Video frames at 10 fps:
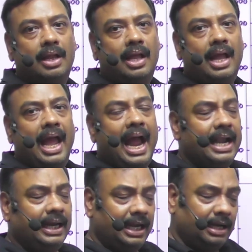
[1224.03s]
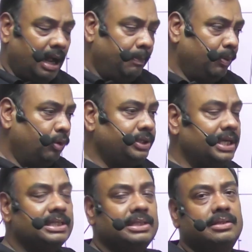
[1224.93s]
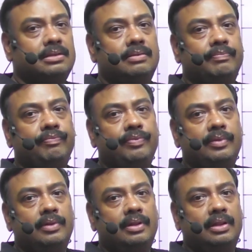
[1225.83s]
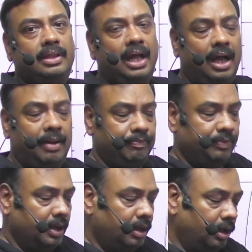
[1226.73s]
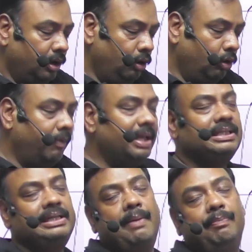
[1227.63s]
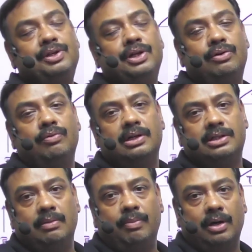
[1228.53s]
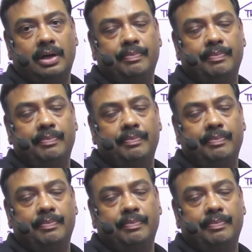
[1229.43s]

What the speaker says: And it approaches the lowest temperature towards the bottom.